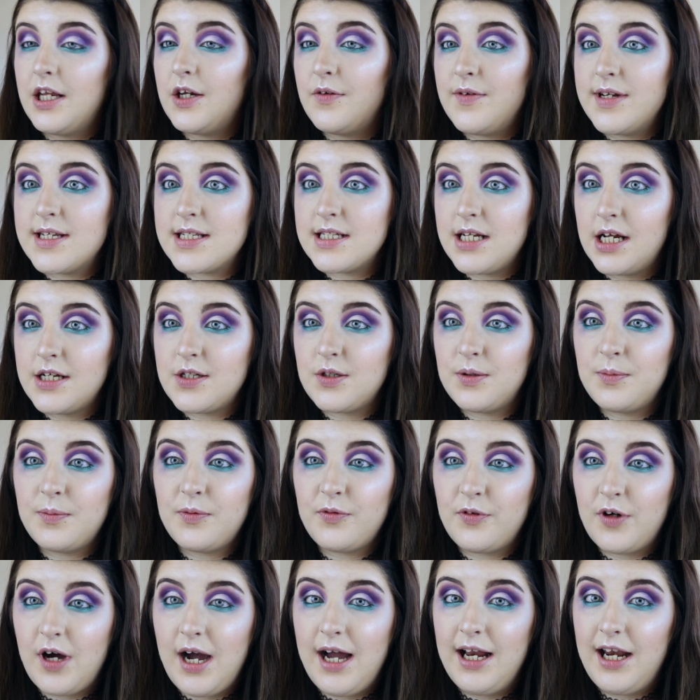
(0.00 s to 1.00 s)
only reason I do it
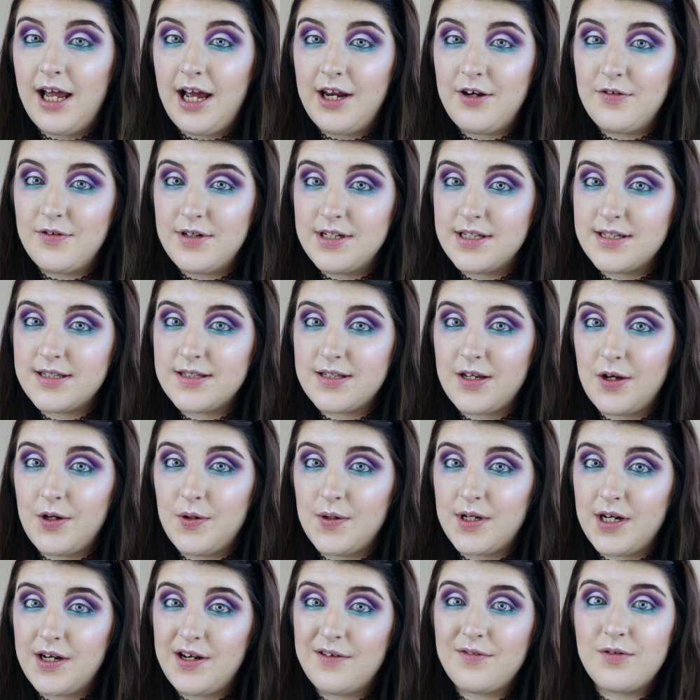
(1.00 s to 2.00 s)
before eyeliner is so
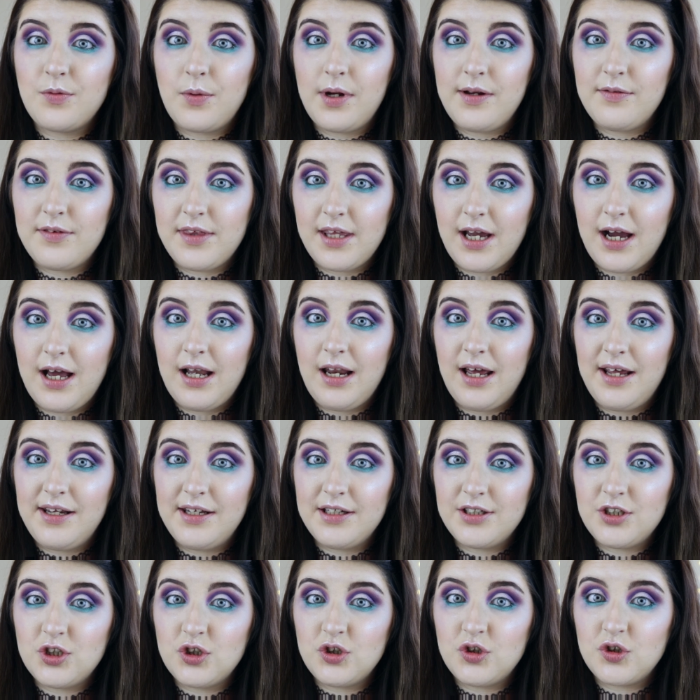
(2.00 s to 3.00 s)
I don't have to wait for the
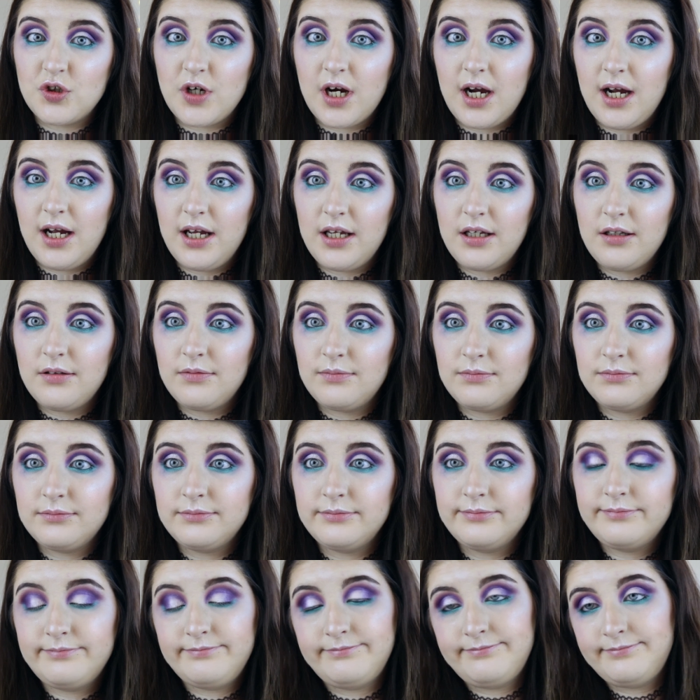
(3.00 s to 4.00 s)
eyeliner to dry.
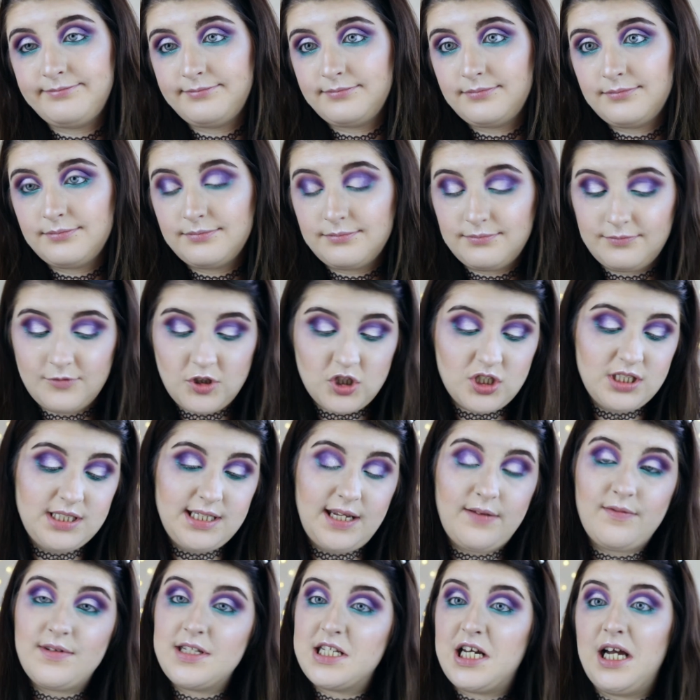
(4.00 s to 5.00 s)
Just
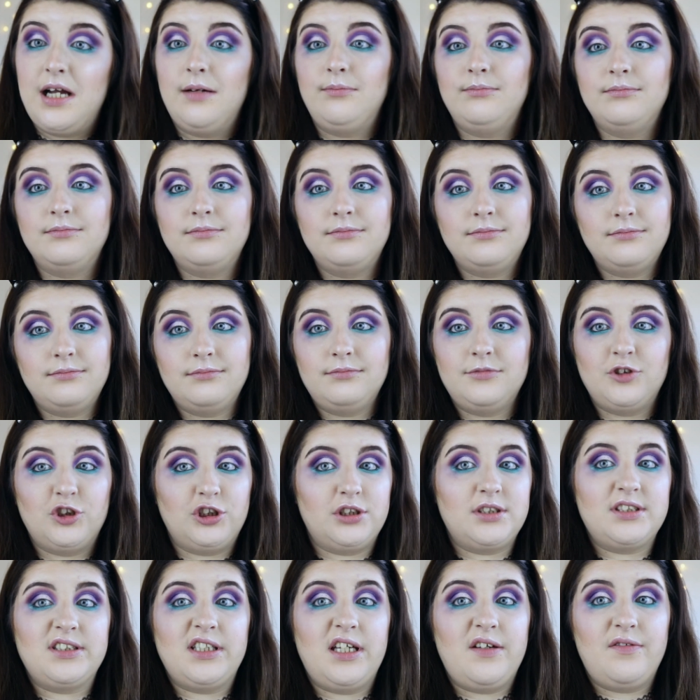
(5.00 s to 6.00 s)
saving time.
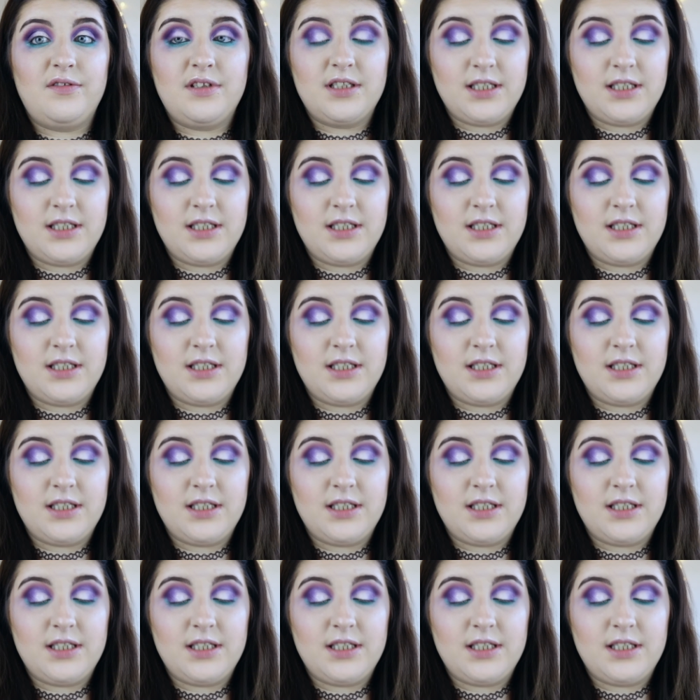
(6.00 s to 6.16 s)
Just saving